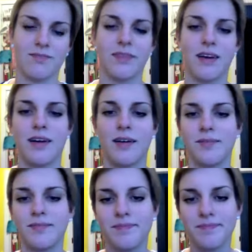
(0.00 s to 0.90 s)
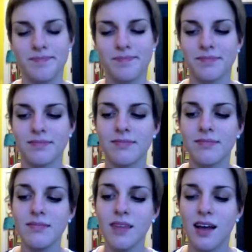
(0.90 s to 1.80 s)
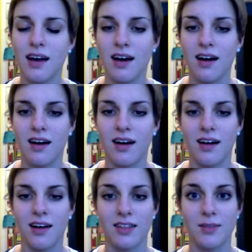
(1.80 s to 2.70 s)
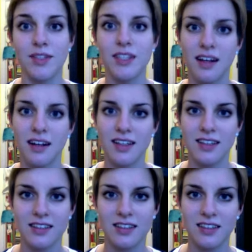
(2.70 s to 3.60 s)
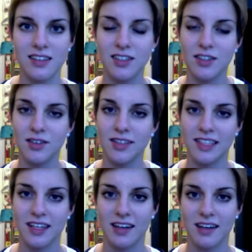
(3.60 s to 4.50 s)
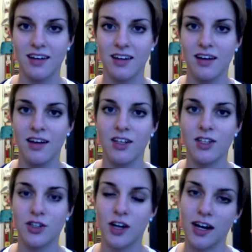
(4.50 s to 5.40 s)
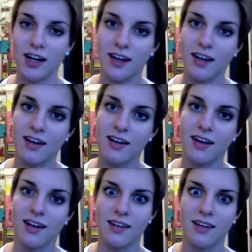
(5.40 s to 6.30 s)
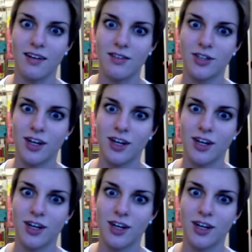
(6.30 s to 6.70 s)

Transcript: Um, uh, so music that I like to listen to is like Train. I love Train.